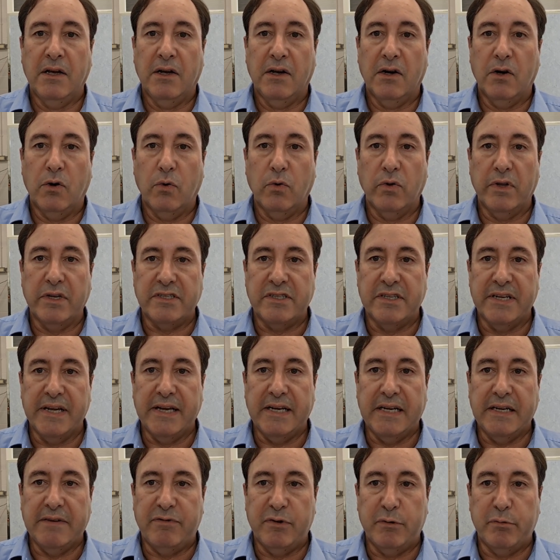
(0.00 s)
All that's
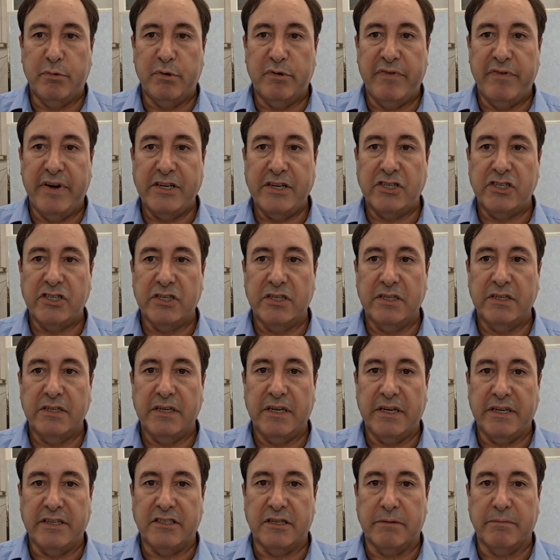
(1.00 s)
needed for prevention
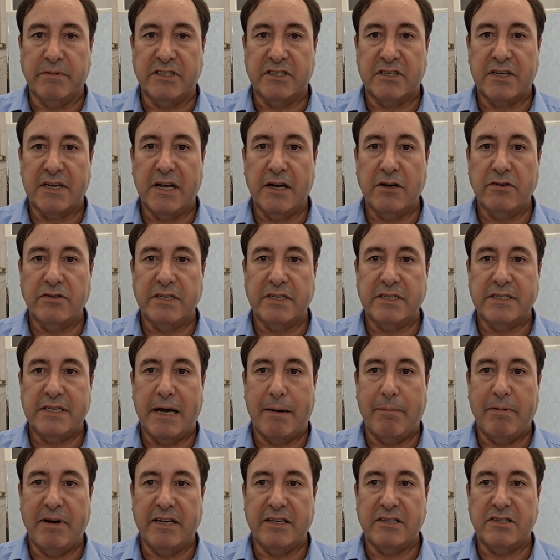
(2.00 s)
is some disclosing
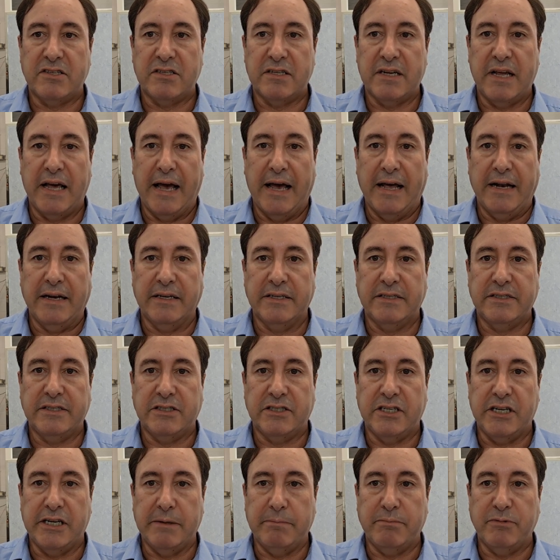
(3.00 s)
tablets and a
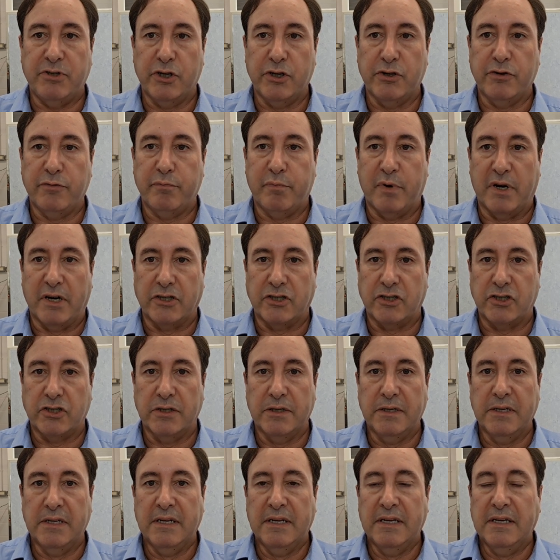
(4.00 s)
cheap toothbrush
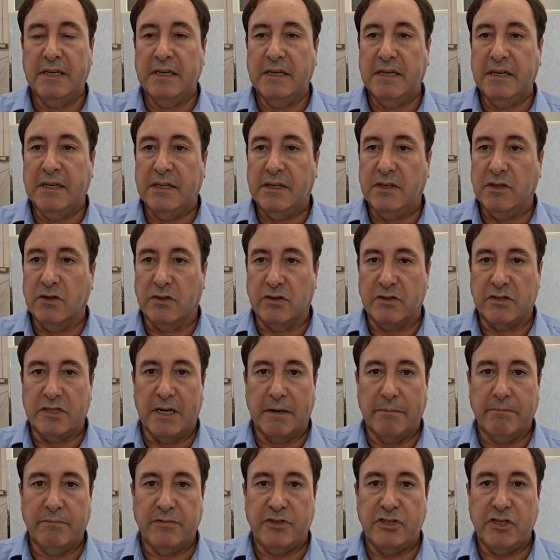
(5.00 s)
not
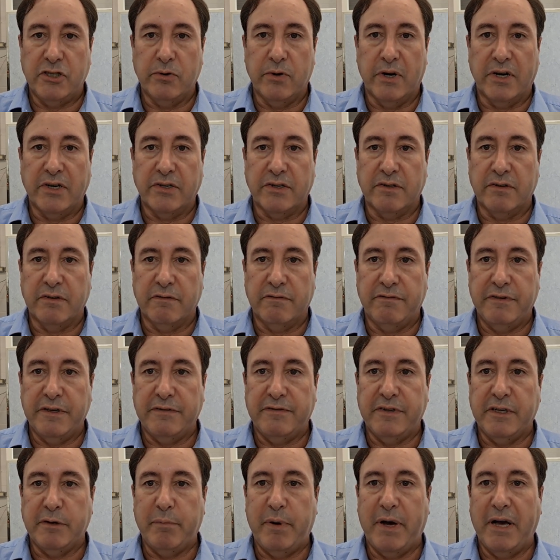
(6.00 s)
some
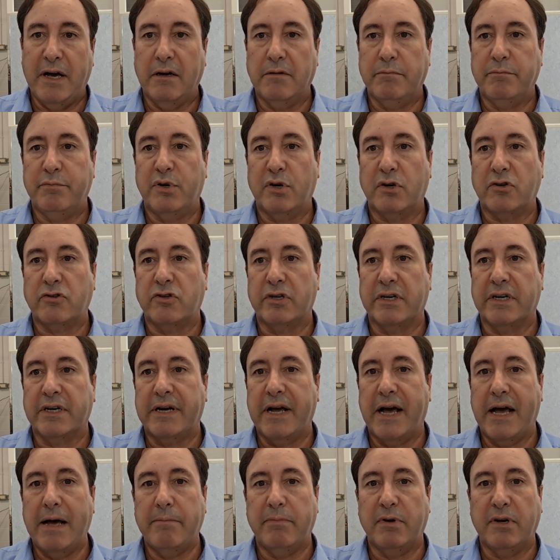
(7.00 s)
250 pound Procter &
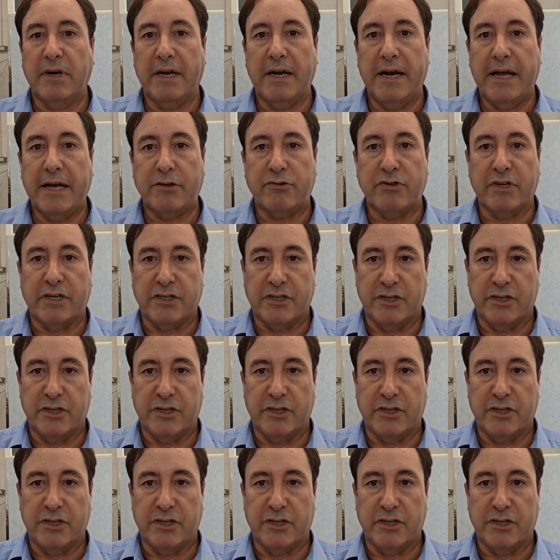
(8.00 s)
Gamble electric